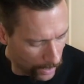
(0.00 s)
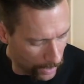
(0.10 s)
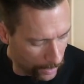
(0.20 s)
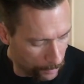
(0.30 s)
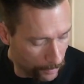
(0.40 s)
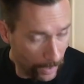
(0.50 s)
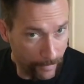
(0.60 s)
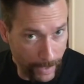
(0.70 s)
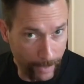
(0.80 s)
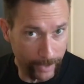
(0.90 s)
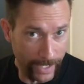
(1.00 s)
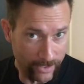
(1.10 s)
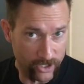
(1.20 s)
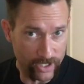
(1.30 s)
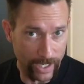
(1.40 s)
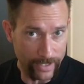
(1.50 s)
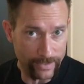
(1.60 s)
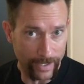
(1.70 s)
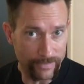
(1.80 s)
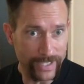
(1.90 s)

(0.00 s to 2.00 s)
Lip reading: I've been able to exercise, and I've